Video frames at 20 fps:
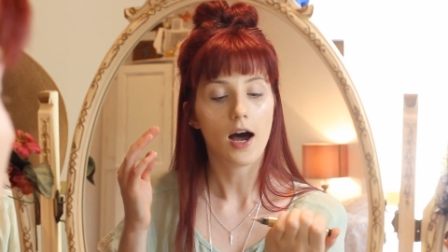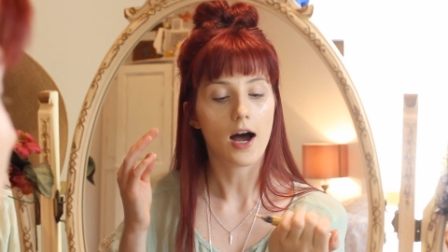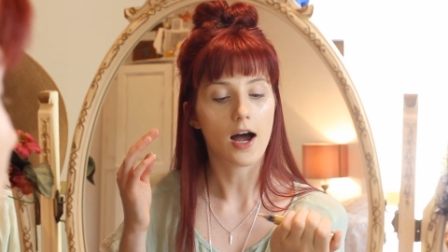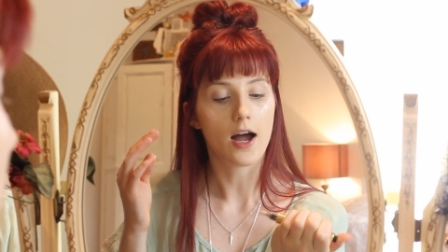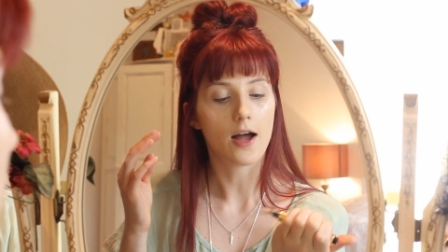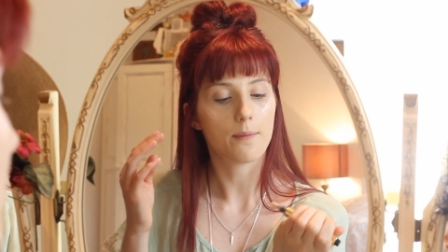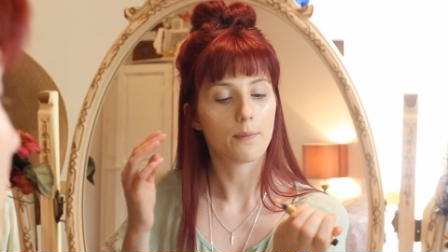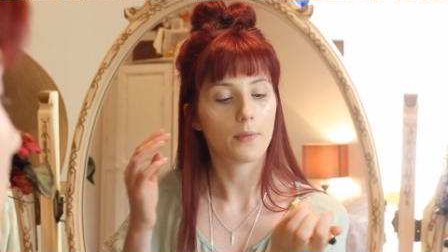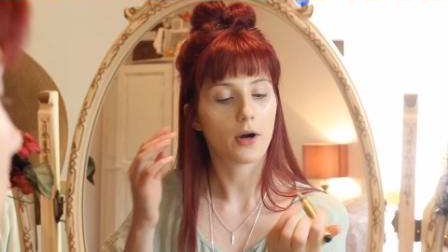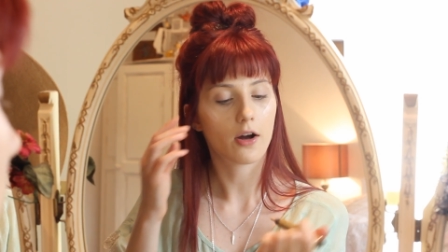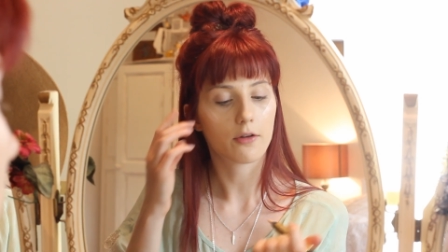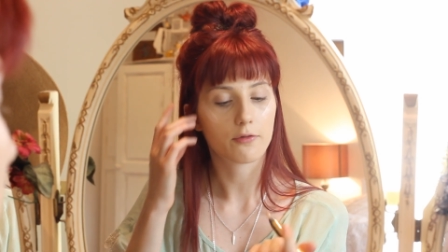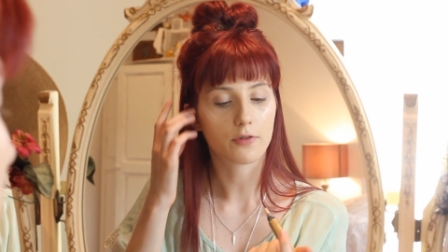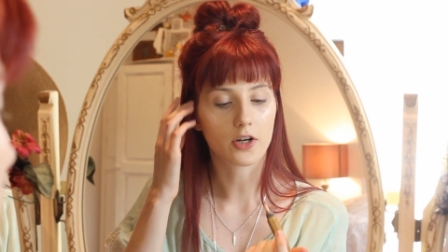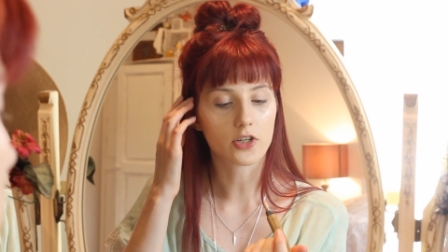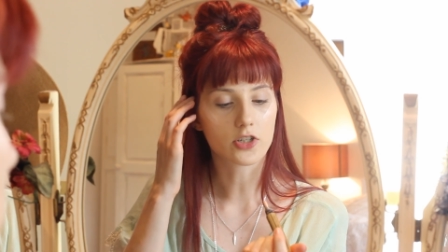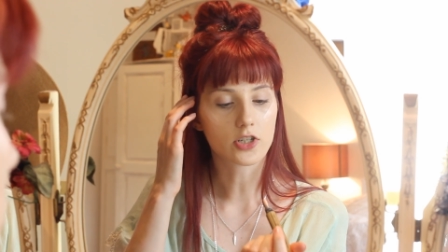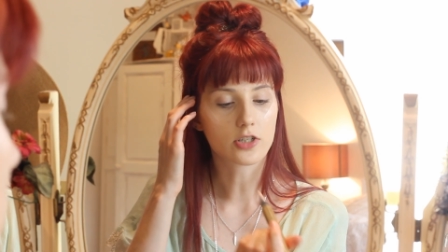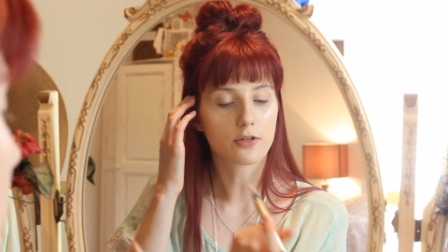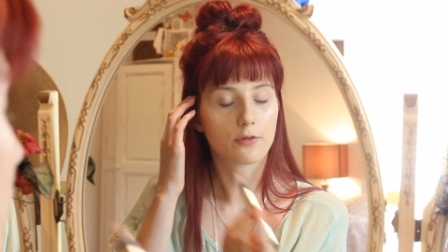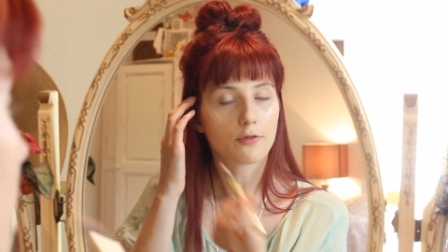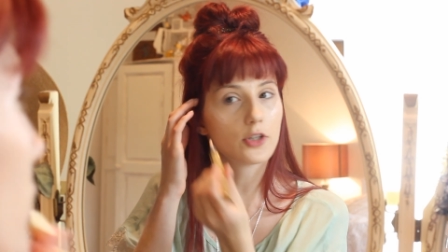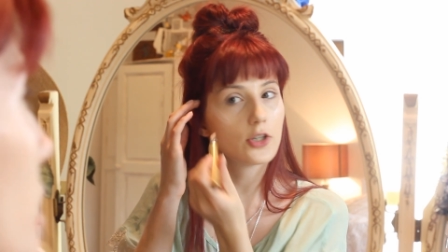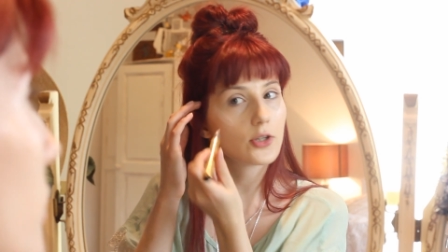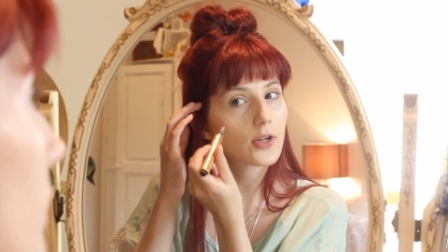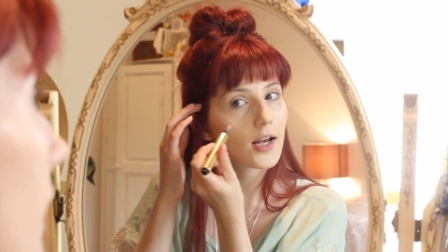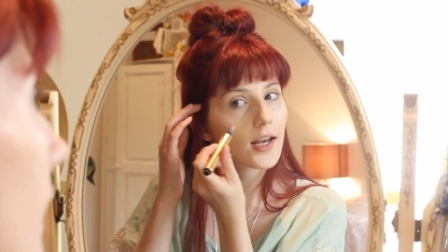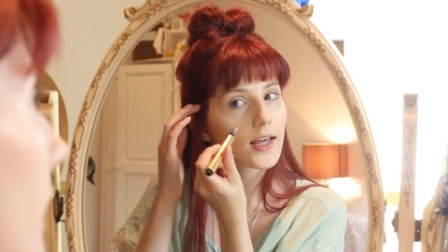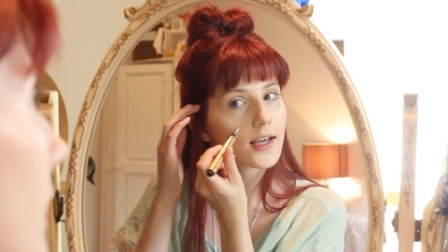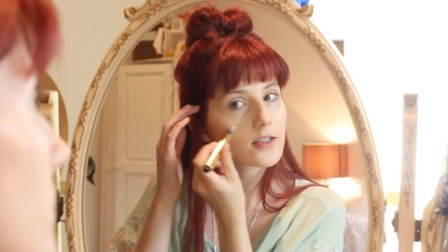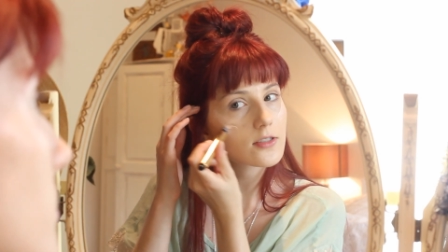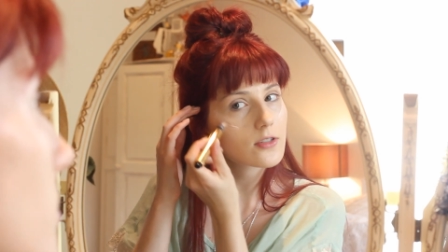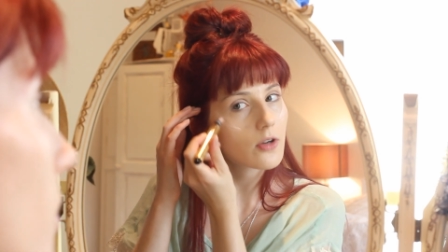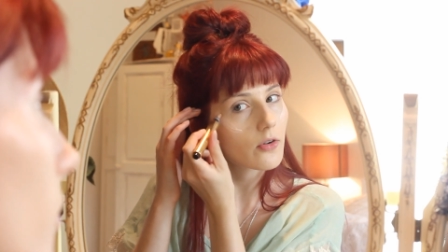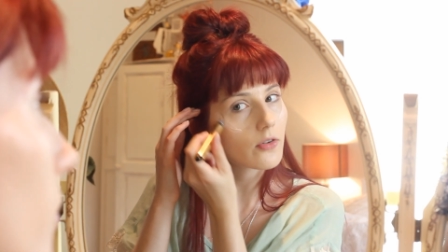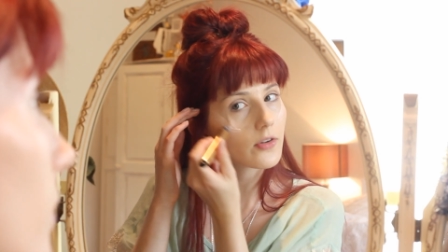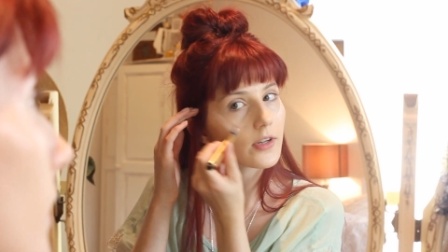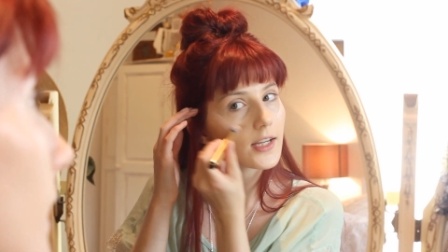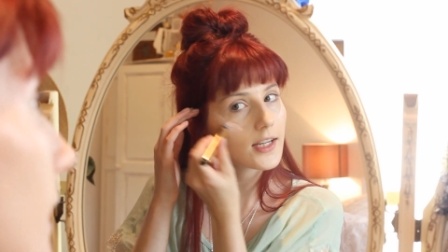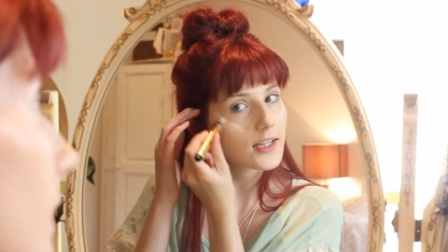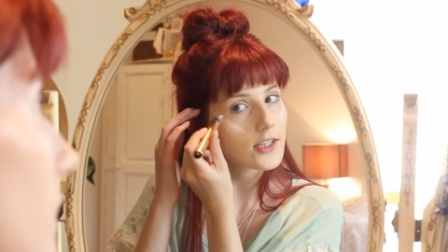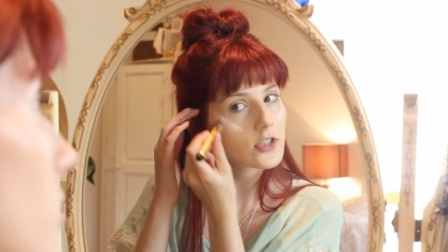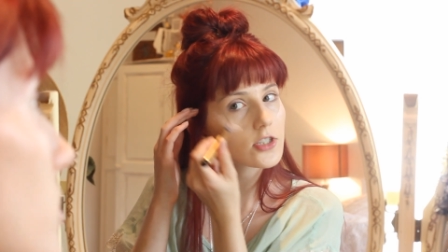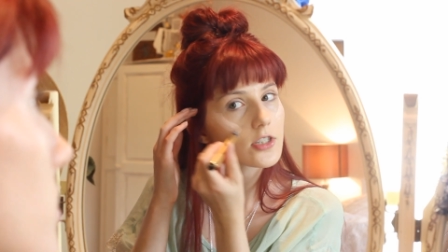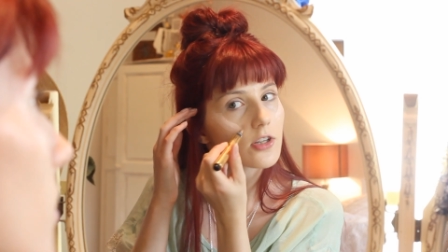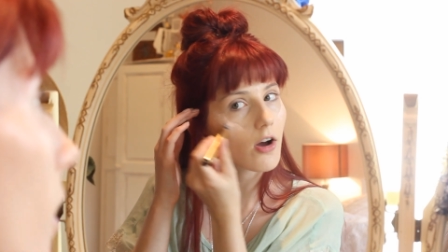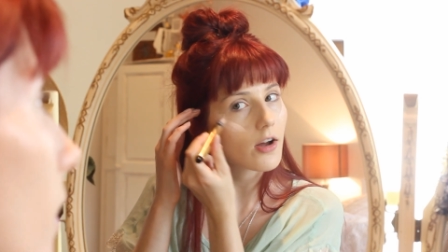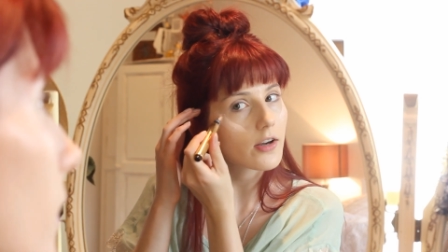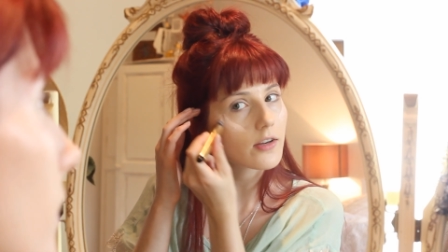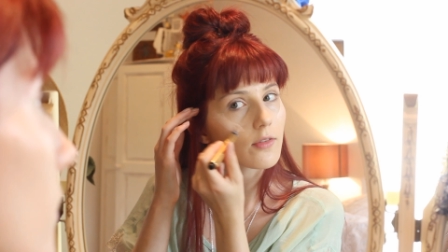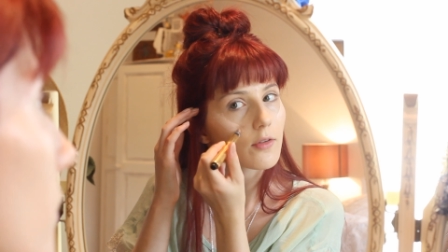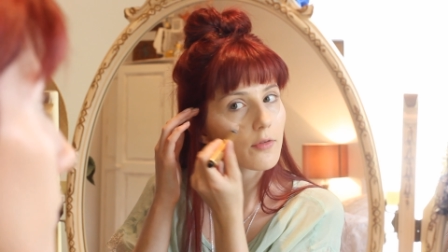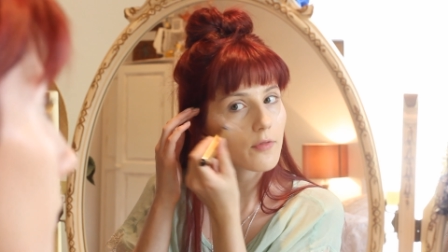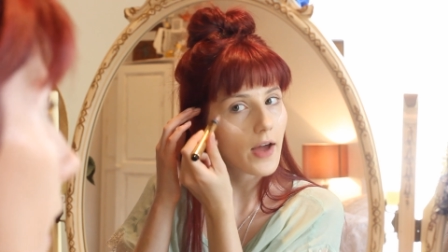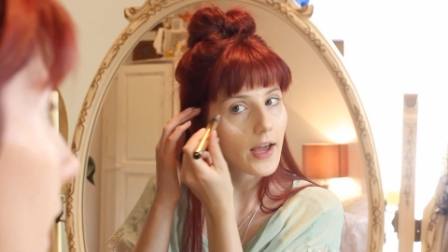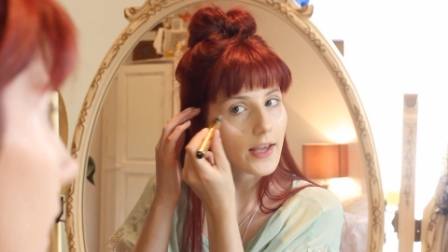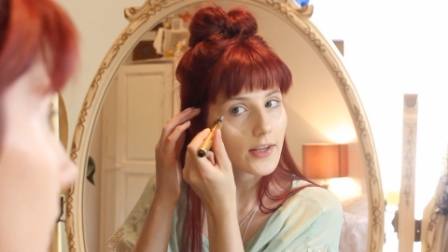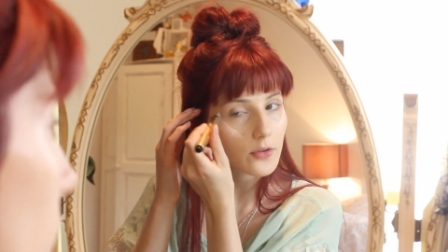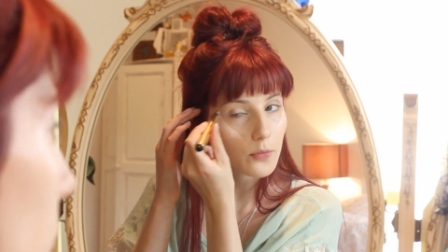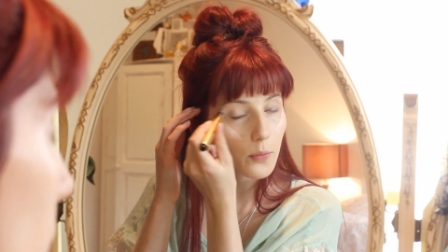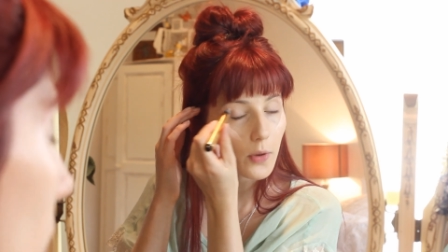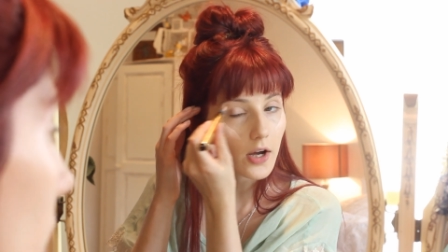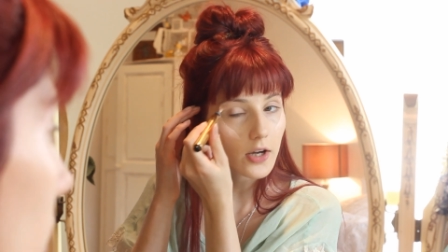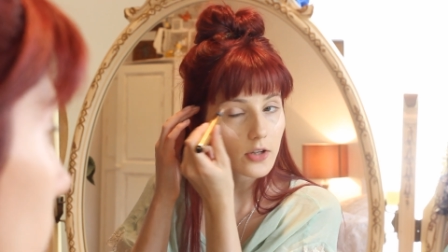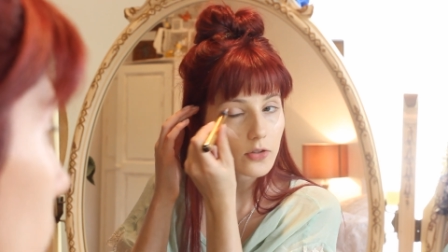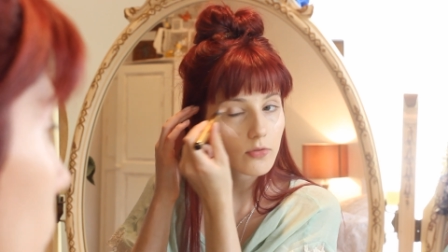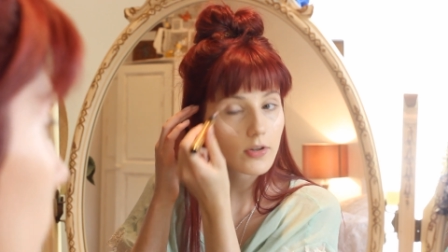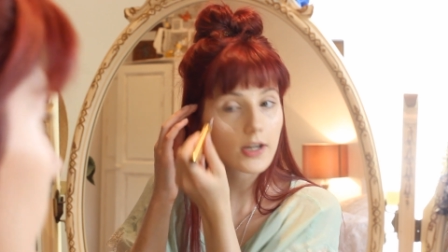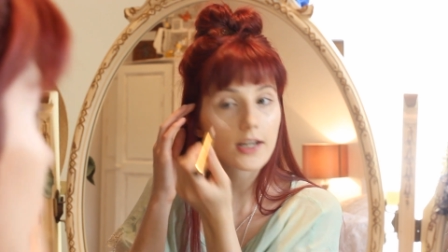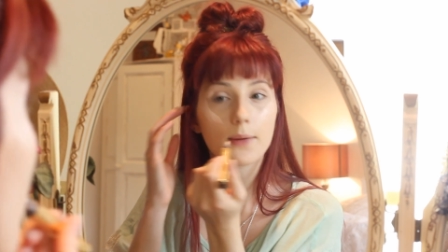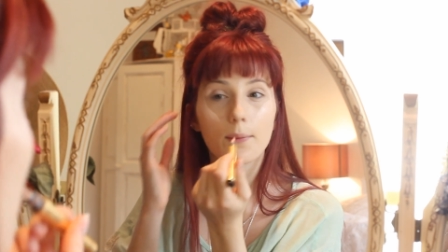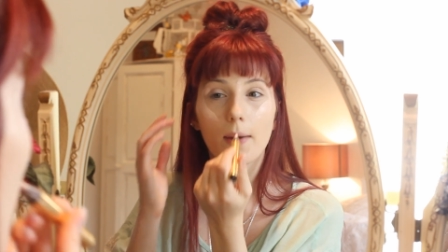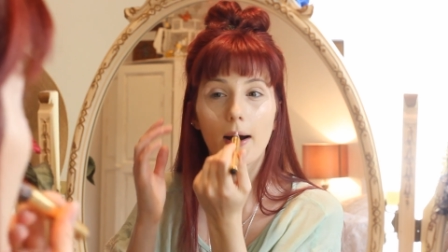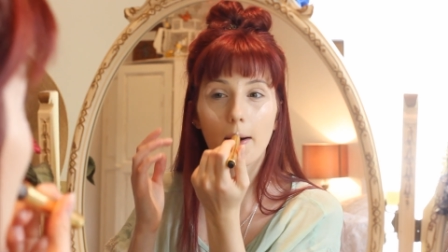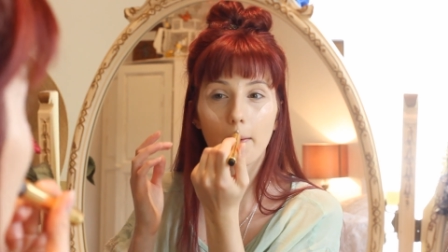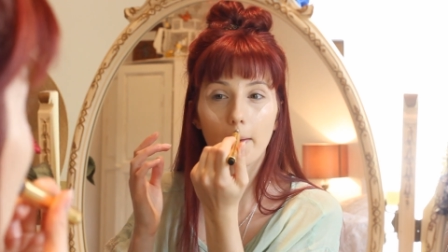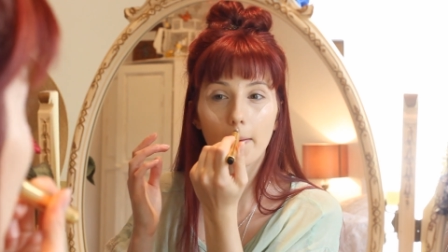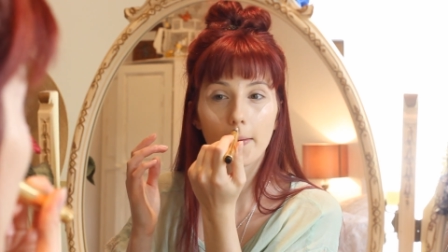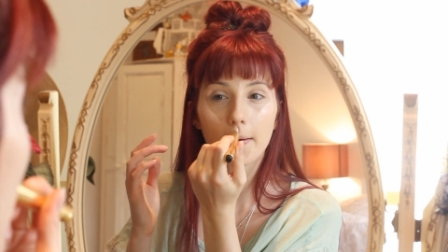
I find just a few clicks on each side of the face works really well,